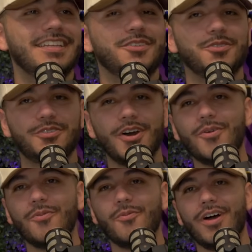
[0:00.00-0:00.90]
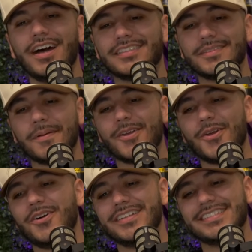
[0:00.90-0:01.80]
You don't want the
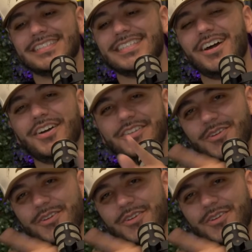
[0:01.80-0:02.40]
girl to tell